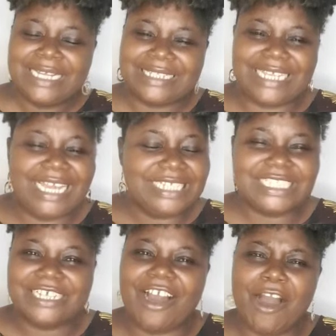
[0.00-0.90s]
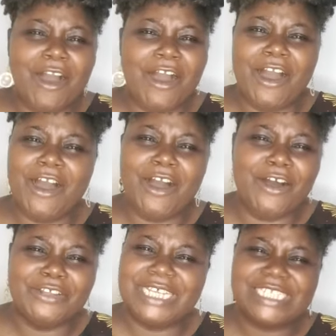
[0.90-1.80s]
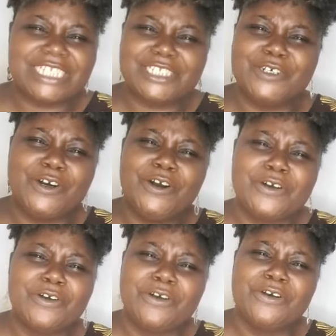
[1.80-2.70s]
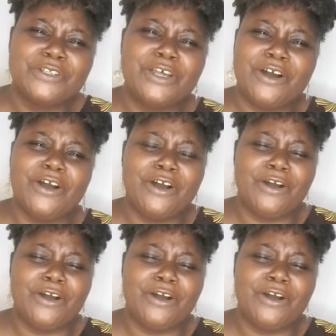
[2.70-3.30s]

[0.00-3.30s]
This God is too good. Oh.